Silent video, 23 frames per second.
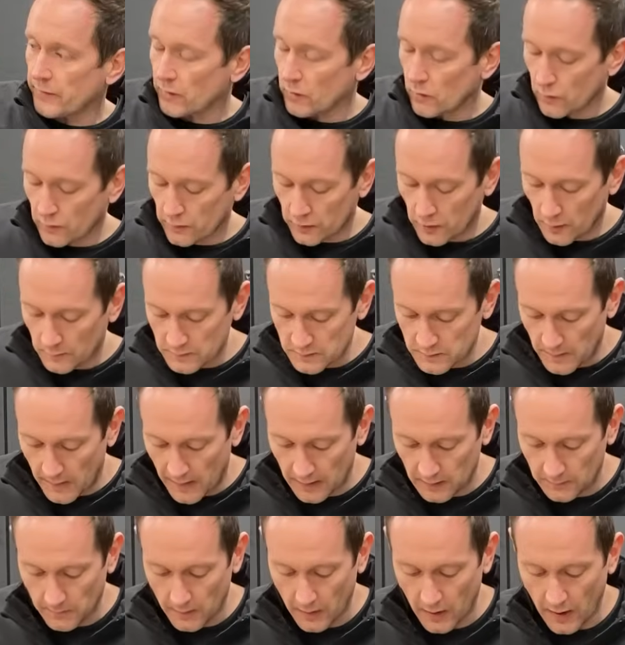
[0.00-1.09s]
the lawn and comes
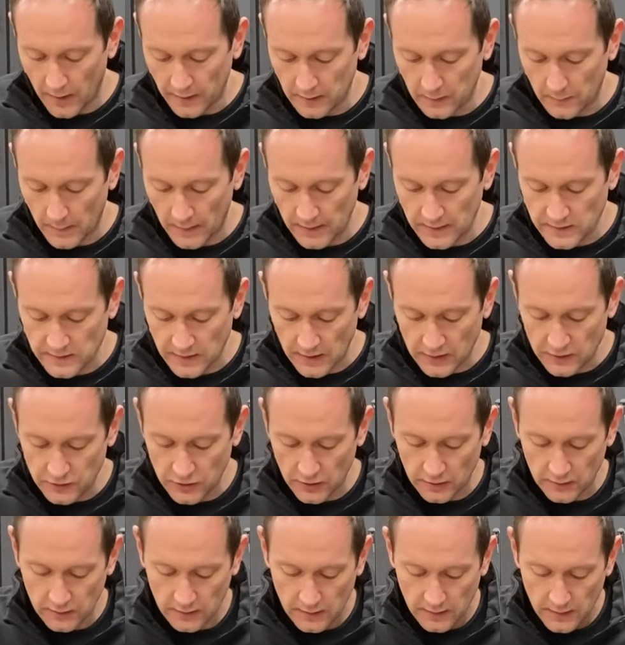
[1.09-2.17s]
back behind the base
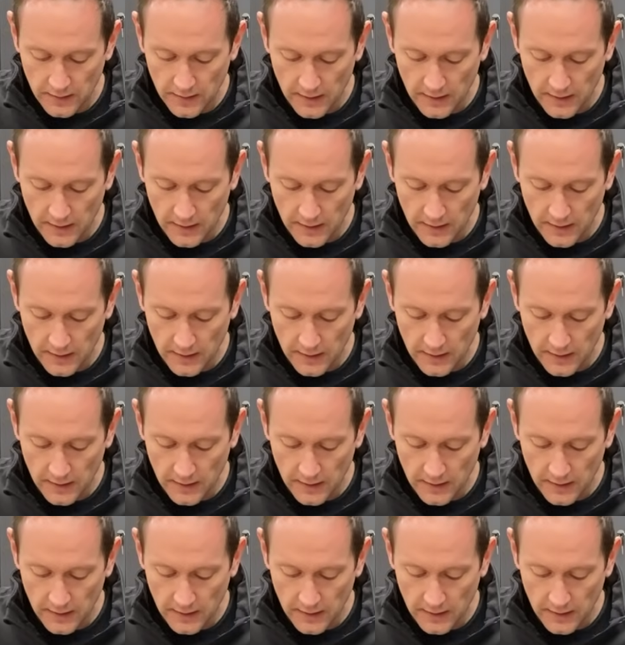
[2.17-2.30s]
station,